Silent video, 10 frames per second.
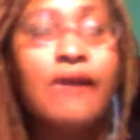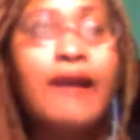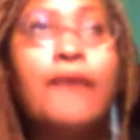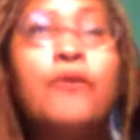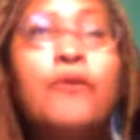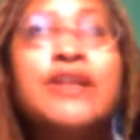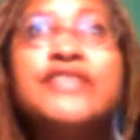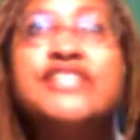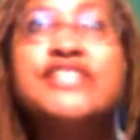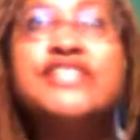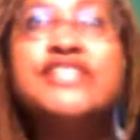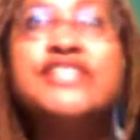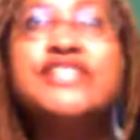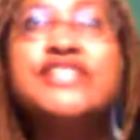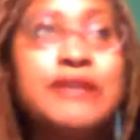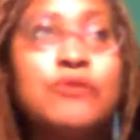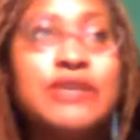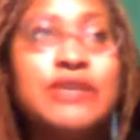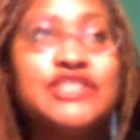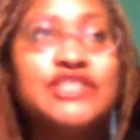And one of the things she said to me
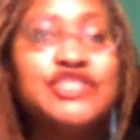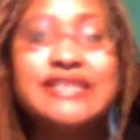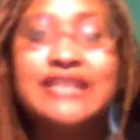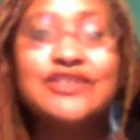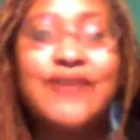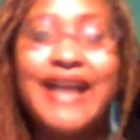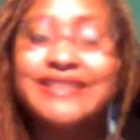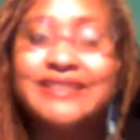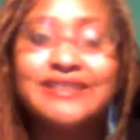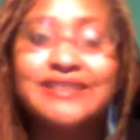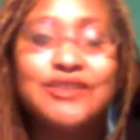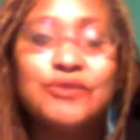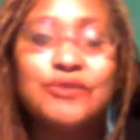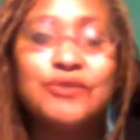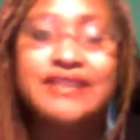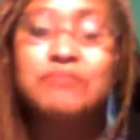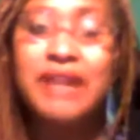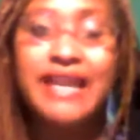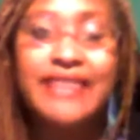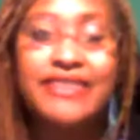was, she said, I just don't get this
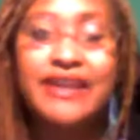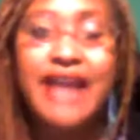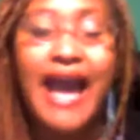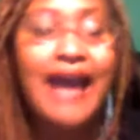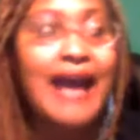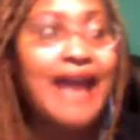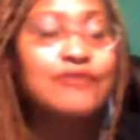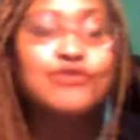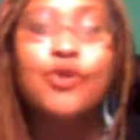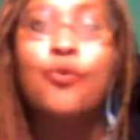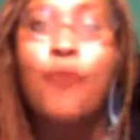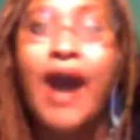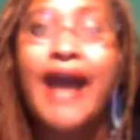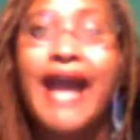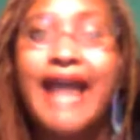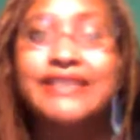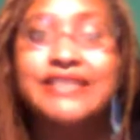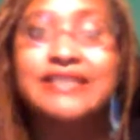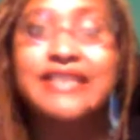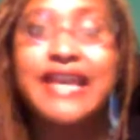money thing. I don't know why I
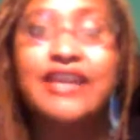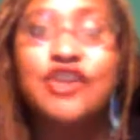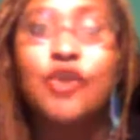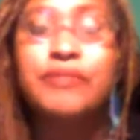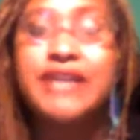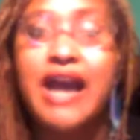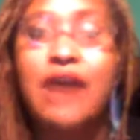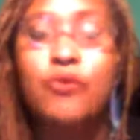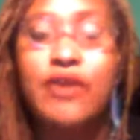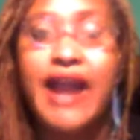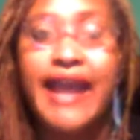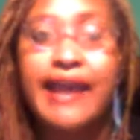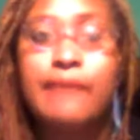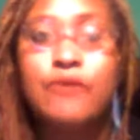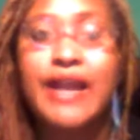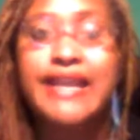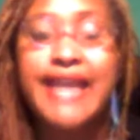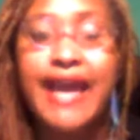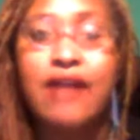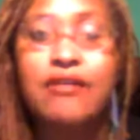just can't go beyond where I am right
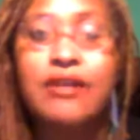now.